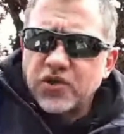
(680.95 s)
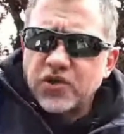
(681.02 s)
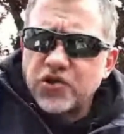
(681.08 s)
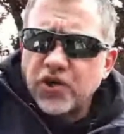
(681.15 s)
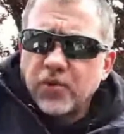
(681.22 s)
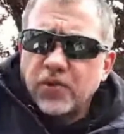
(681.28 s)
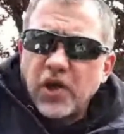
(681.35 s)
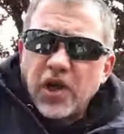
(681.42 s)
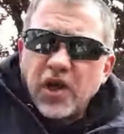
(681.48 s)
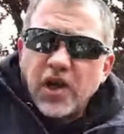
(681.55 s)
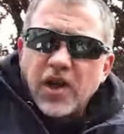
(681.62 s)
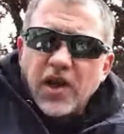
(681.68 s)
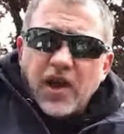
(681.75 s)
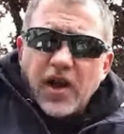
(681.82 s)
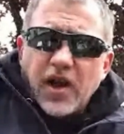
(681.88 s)
So
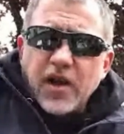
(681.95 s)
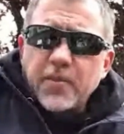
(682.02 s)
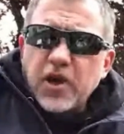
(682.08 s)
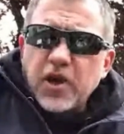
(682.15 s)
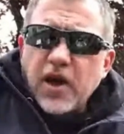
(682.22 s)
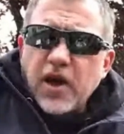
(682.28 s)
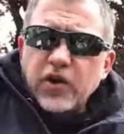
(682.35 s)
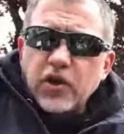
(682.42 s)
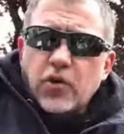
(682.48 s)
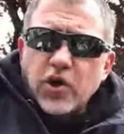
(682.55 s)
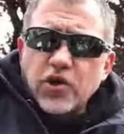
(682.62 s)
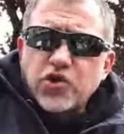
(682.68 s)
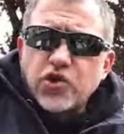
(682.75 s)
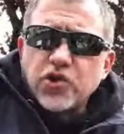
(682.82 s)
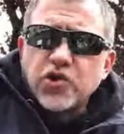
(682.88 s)
anybody have any
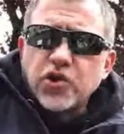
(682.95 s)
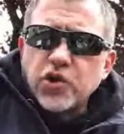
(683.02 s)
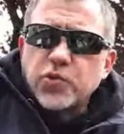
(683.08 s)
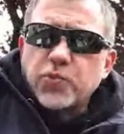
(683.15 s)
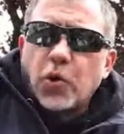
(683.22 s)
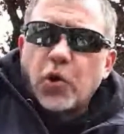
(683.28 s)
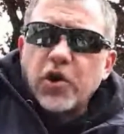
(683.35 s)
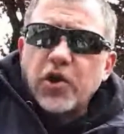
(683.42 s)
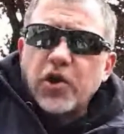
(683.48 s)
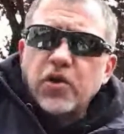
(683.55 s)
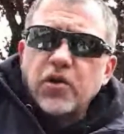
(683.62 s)
questions at this point?